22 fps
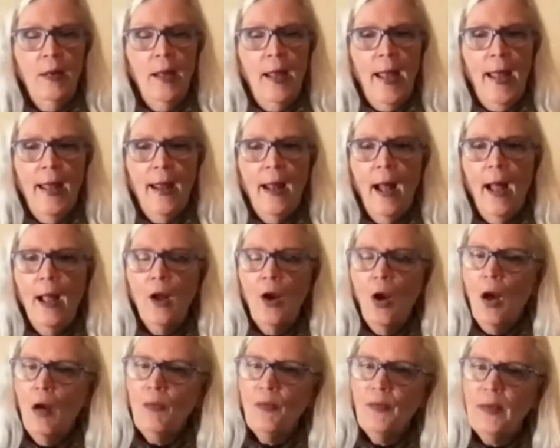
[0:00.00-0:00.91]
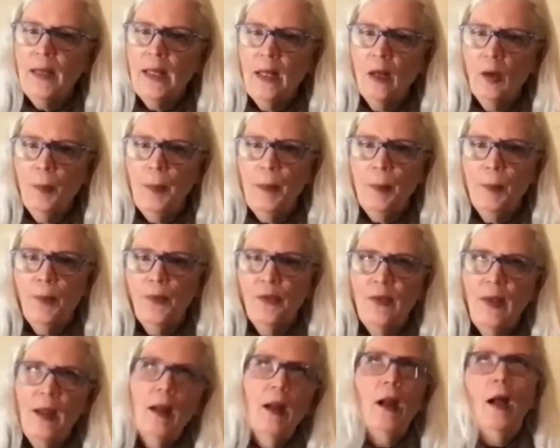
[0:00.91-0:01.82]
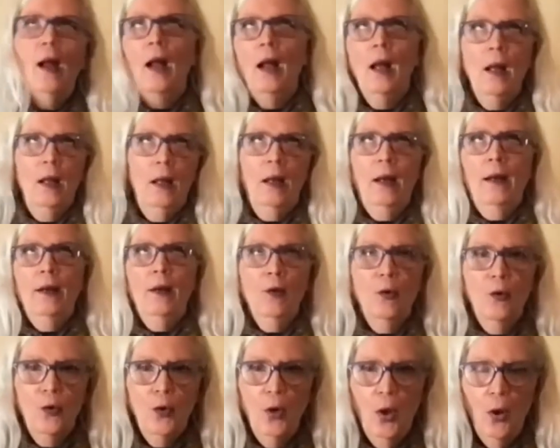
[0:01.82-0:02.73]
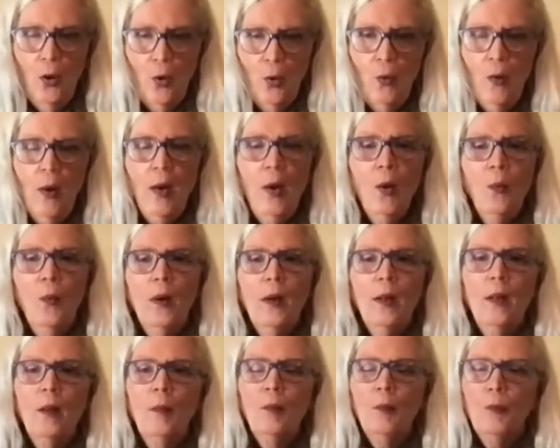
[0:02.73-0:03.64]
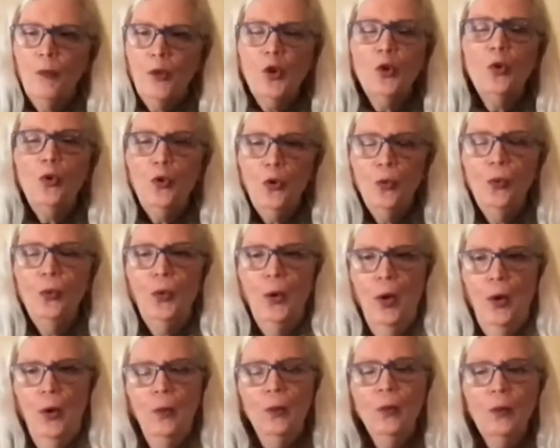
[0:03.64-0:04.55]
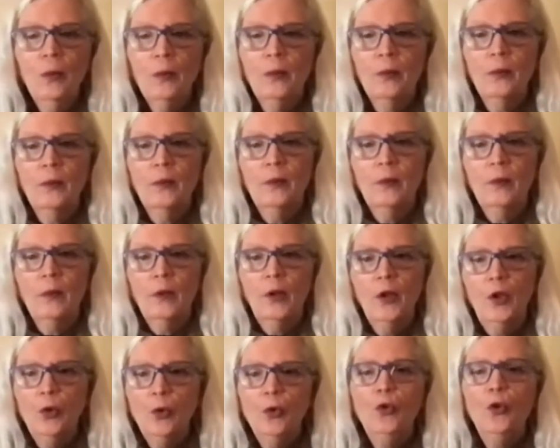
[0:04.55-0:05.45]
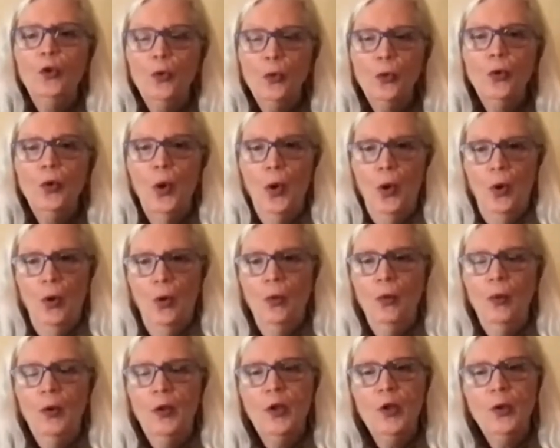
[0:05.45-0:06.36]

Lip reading: And I often hear people say, I don't know. Well, you do know. You do know.